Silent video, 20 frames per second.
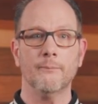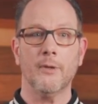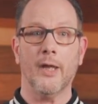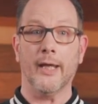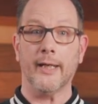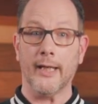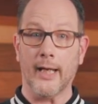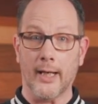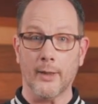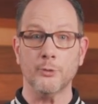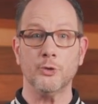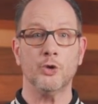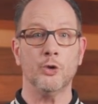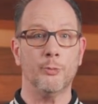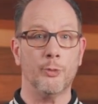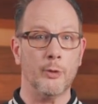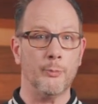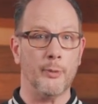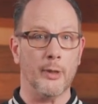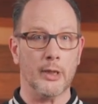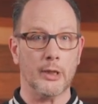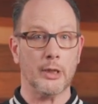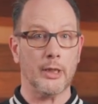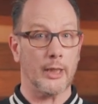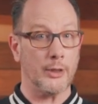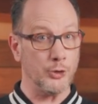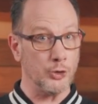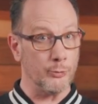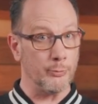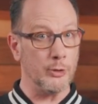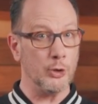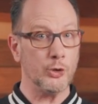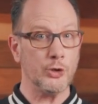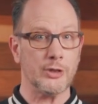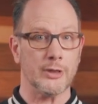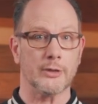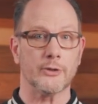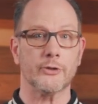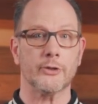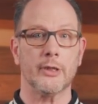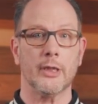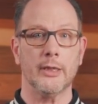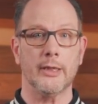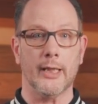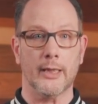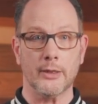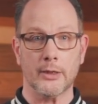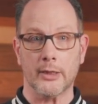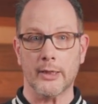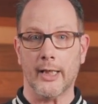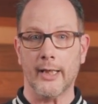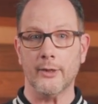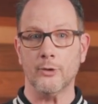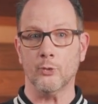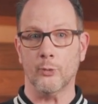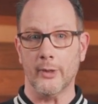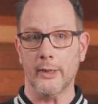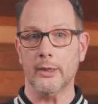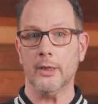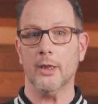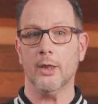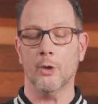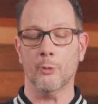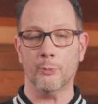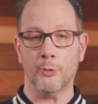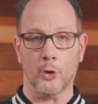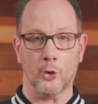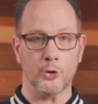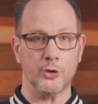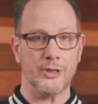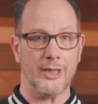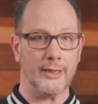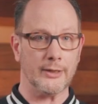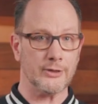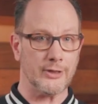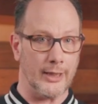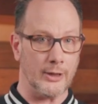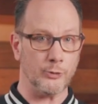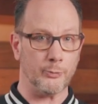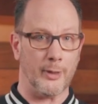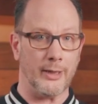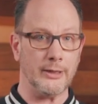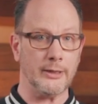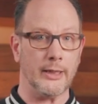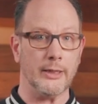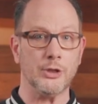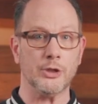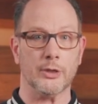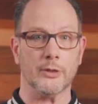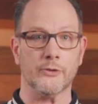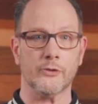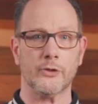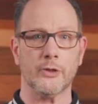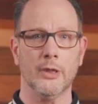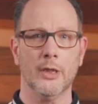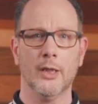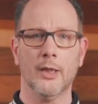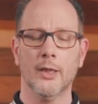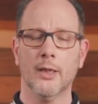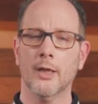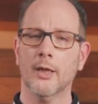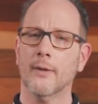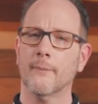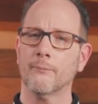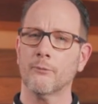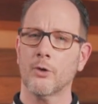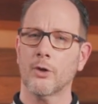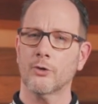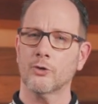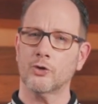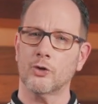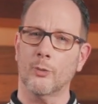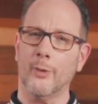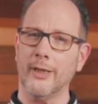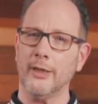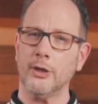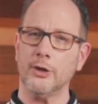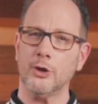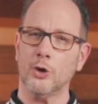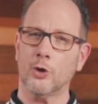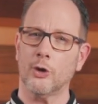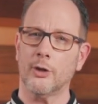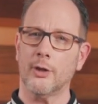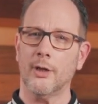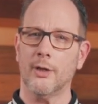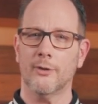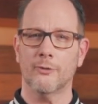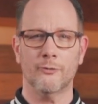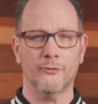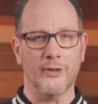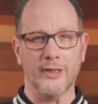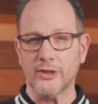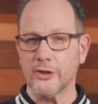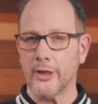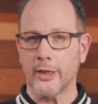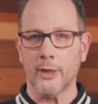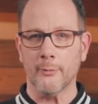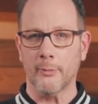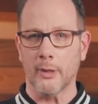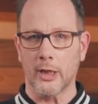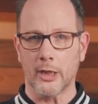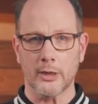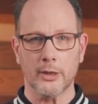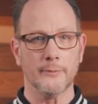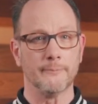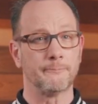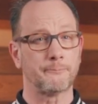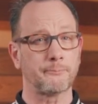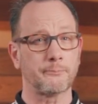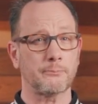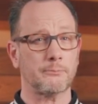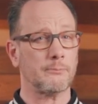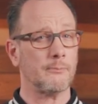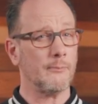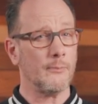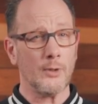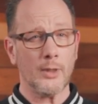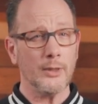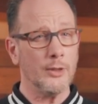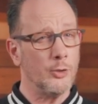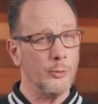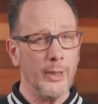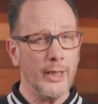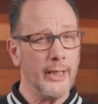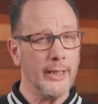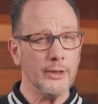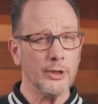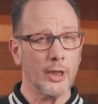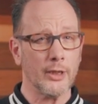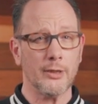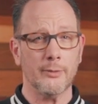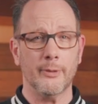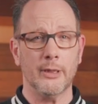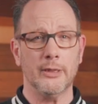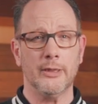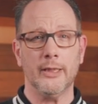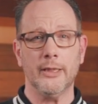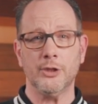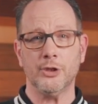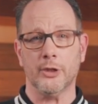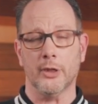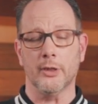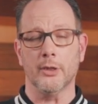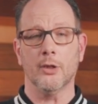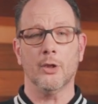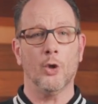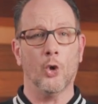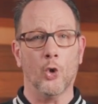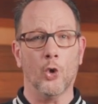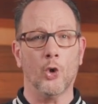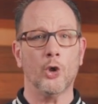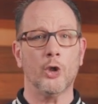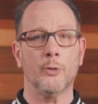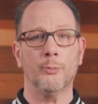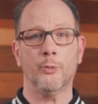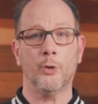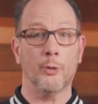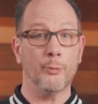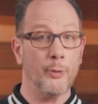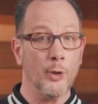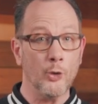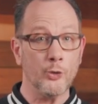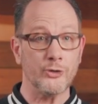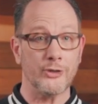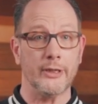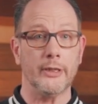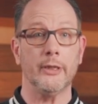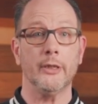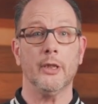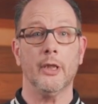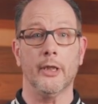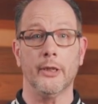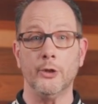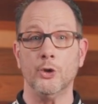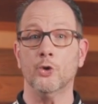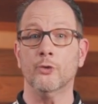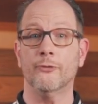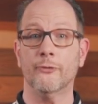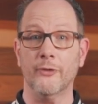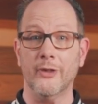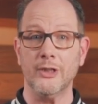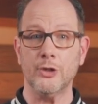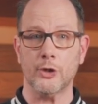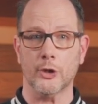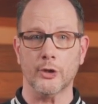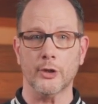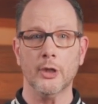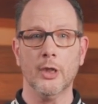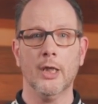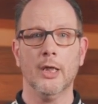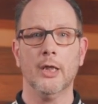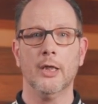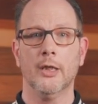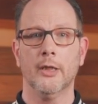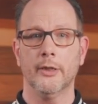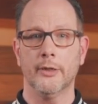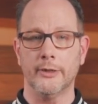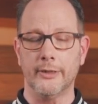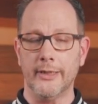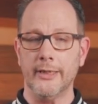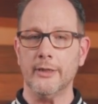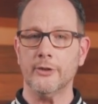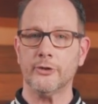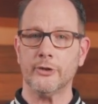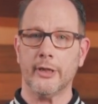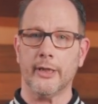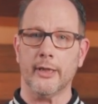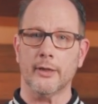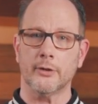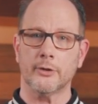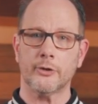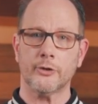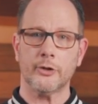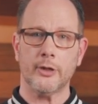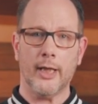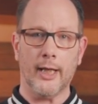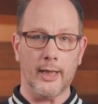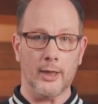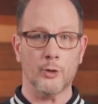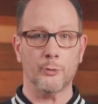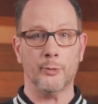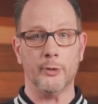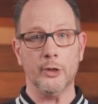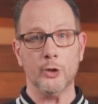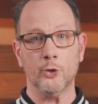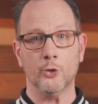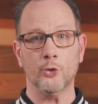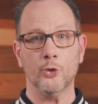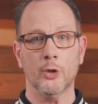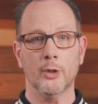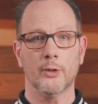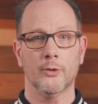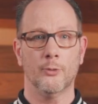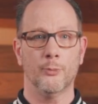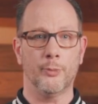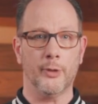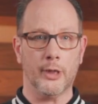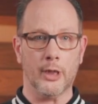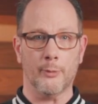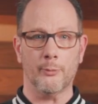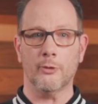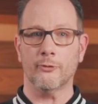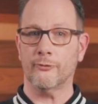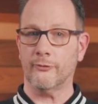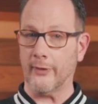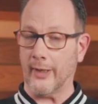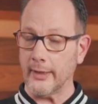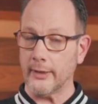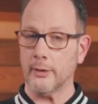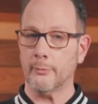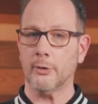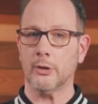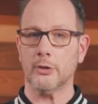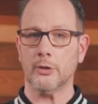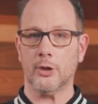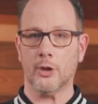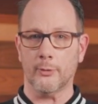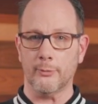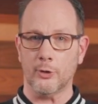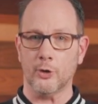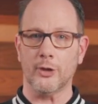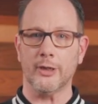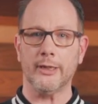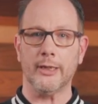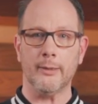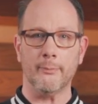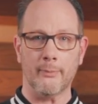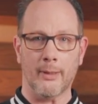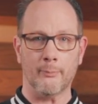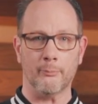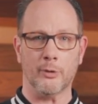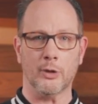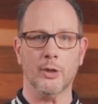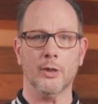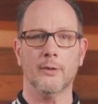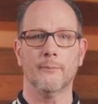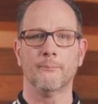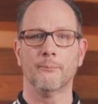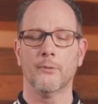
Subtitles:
and how to prepare contributions that align with a project's expectations. So whether you're fixing a bug, creating documentation, or proposing a new feature, these skills help you become a valuable community member.